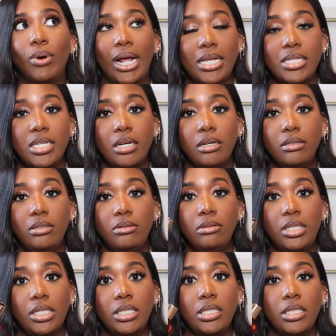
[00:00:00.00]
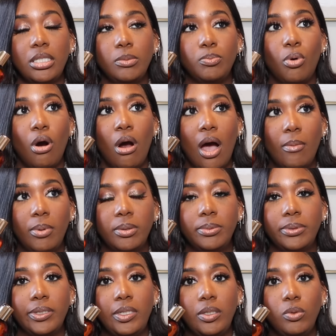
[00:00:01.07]
when I tell you, this is
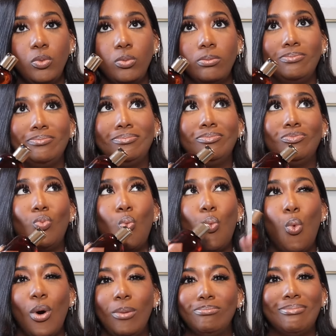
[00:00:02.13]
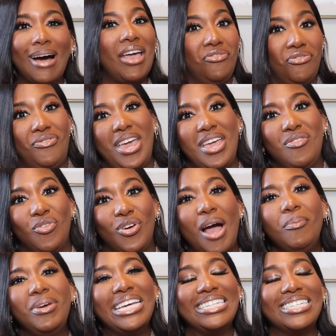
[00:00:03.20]
probably my favorite. I
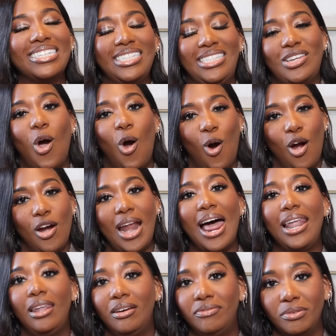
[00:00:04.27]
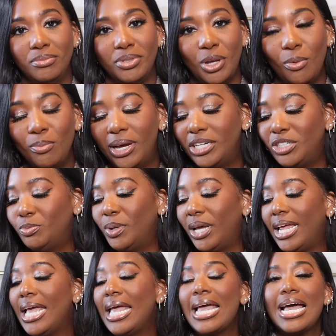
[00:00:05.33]
mean, it's hard. I love them so much.
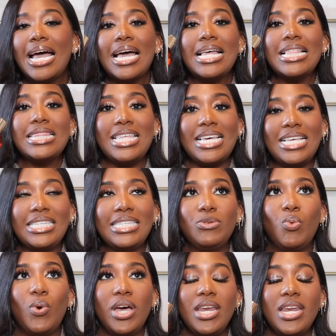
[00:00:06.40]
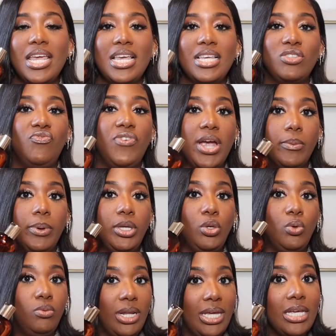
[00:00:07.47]
But this one is very
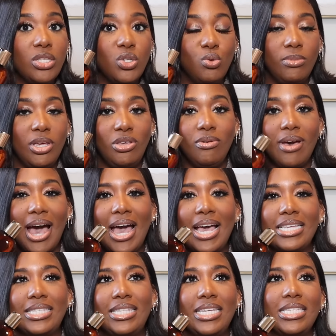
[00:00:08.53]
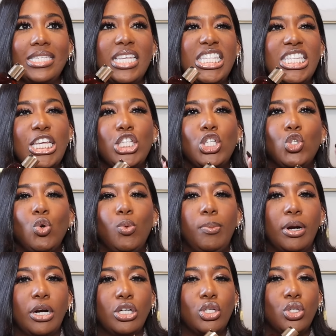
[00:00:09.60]
unique to me, you guys. This is a
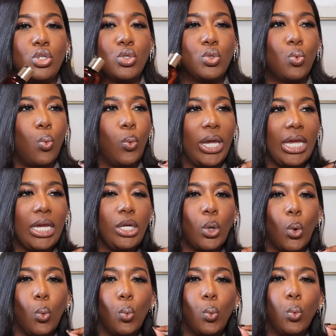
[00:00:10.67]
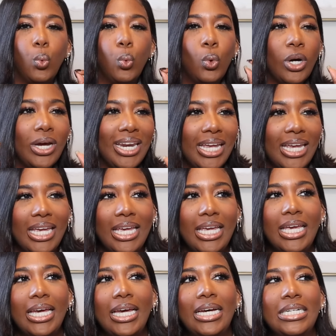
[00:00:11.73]
super sweet,
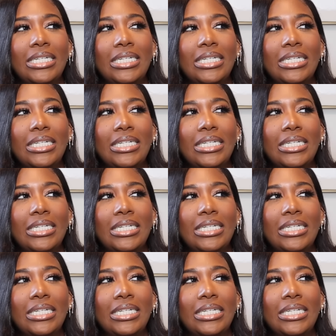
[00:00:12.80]
woody